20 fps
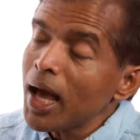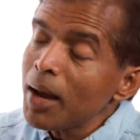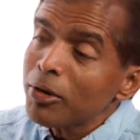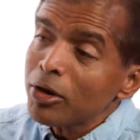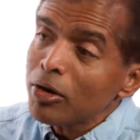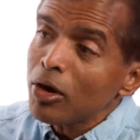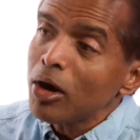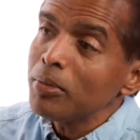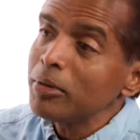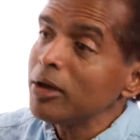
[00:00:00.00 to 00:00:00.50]
And
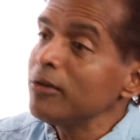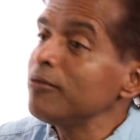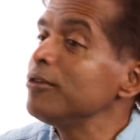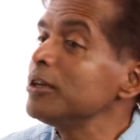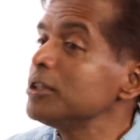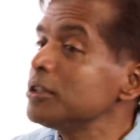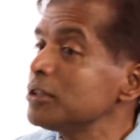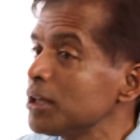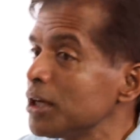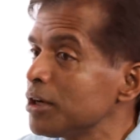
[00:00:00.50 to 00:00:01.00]
Abercrombie and
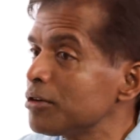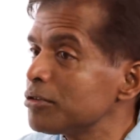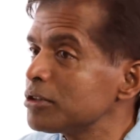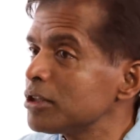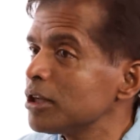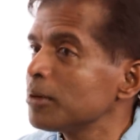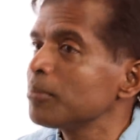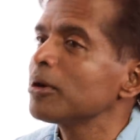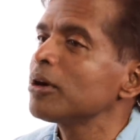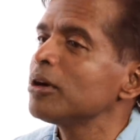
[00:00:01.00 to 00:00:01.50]
Fitch is
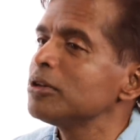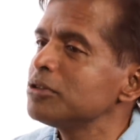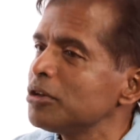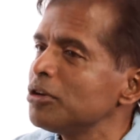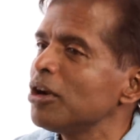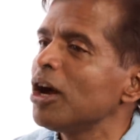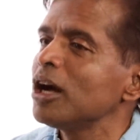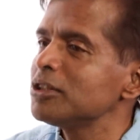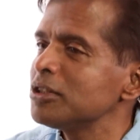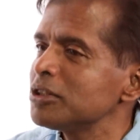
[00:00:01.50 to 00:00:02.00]
interesting because
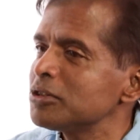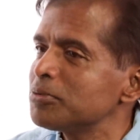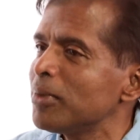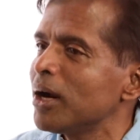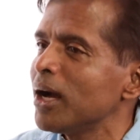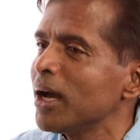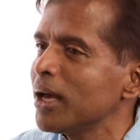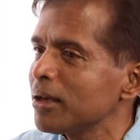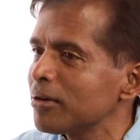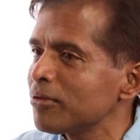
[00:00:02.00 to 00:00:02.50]
you're not
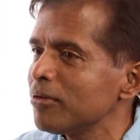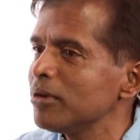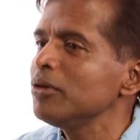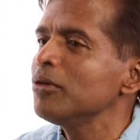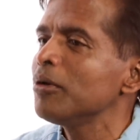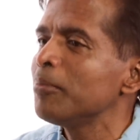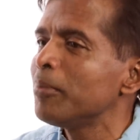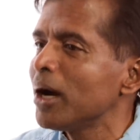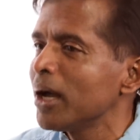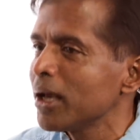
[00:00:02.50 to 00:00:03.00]
just buying.
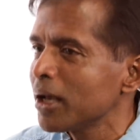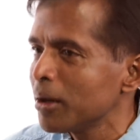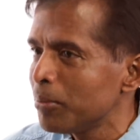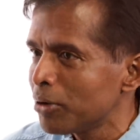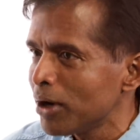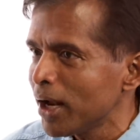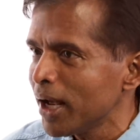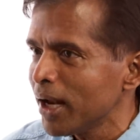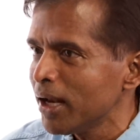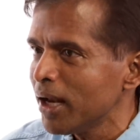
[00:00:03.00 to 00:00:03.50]
You're buying a
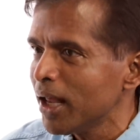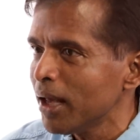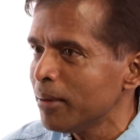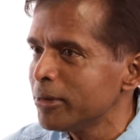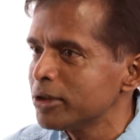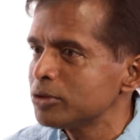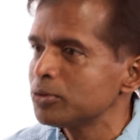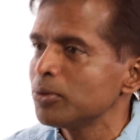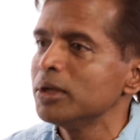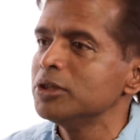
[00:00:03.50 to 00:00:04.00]
brand
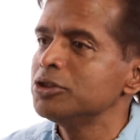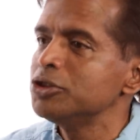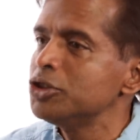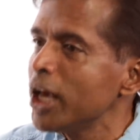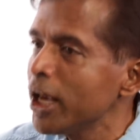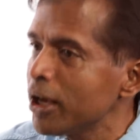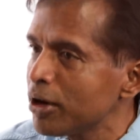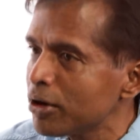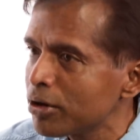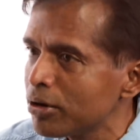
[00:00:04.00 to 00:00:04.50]
name as mm-hmm. well.
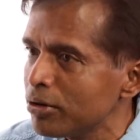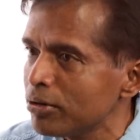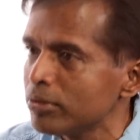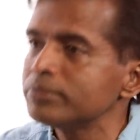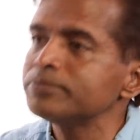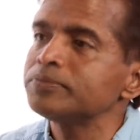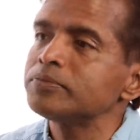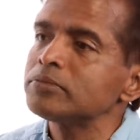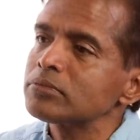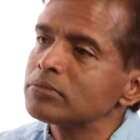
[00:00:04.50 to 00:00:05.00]
J.
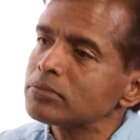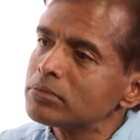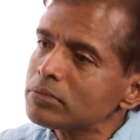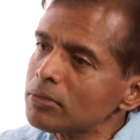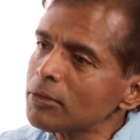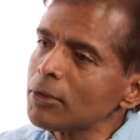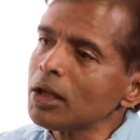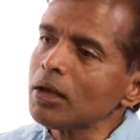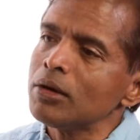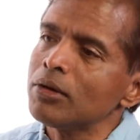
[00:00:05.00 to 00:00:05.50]
Crew,
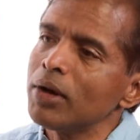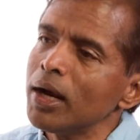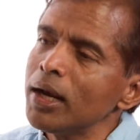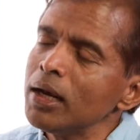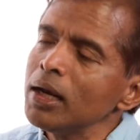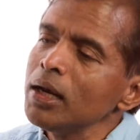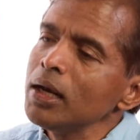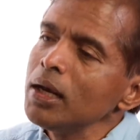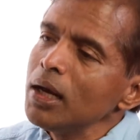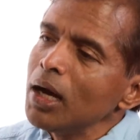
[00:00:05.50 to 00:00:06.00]
mm-hmm.
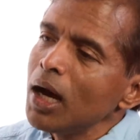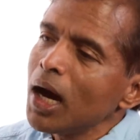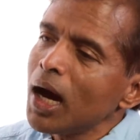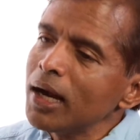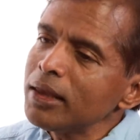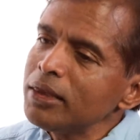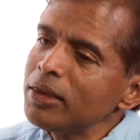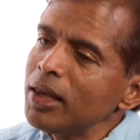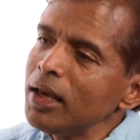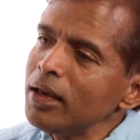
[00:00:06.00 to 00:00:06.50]
right?
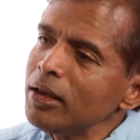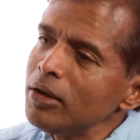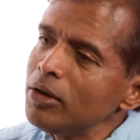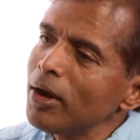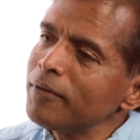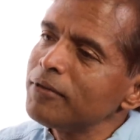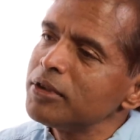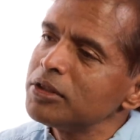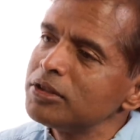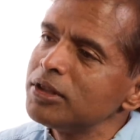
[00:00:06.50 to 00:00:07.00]
I think
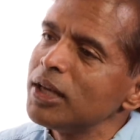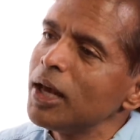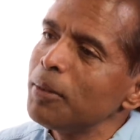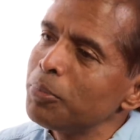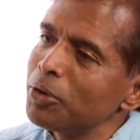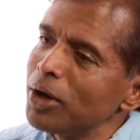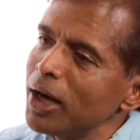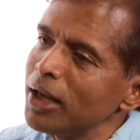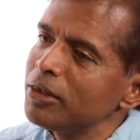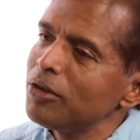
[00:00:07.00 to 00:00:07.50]
you have to
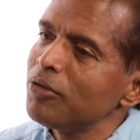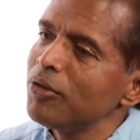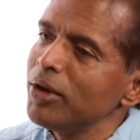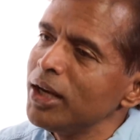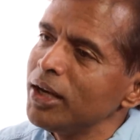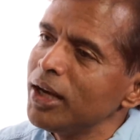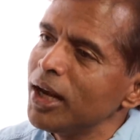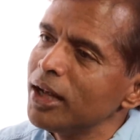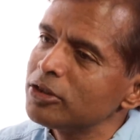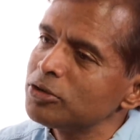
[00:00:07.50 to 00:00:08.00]
separate the
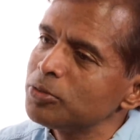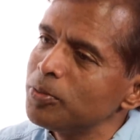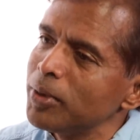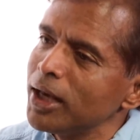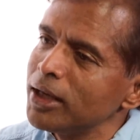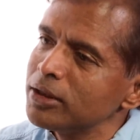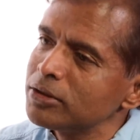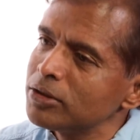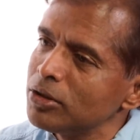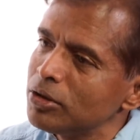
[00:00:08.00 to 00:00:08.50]
retail
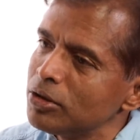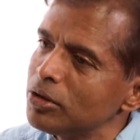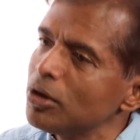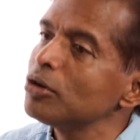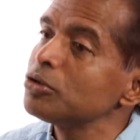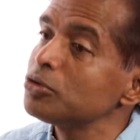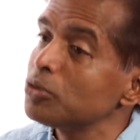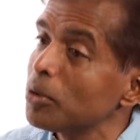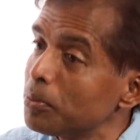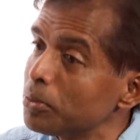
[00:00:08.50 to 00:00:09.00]
space into
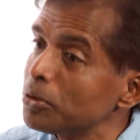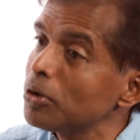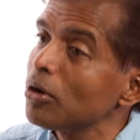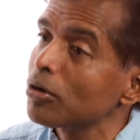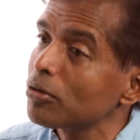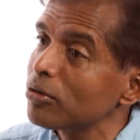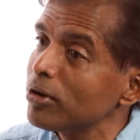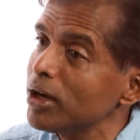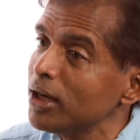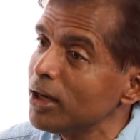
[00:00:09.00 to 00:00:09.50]
those who are
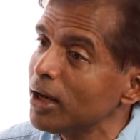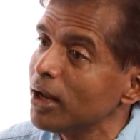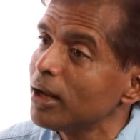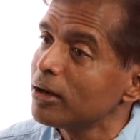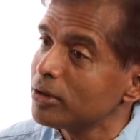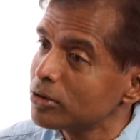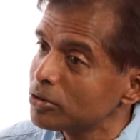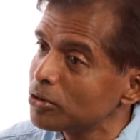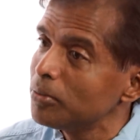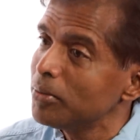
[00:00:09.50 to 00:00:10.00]
pure
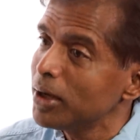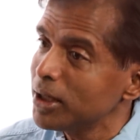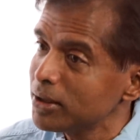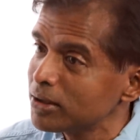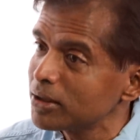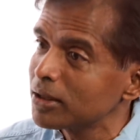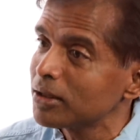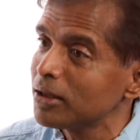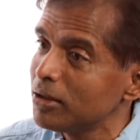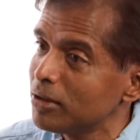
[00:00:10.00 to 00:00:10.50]
retailers. So
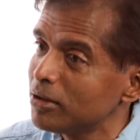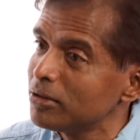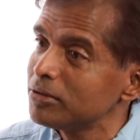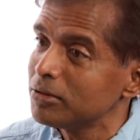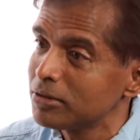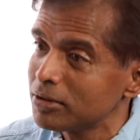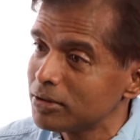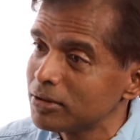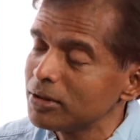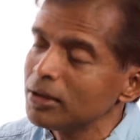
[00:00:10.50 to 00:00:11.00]
basically, mm-hmm. you know,
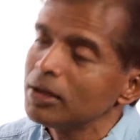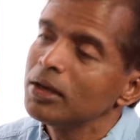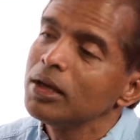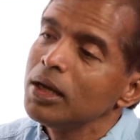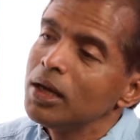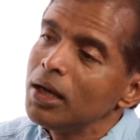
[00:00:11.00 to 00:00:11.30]
just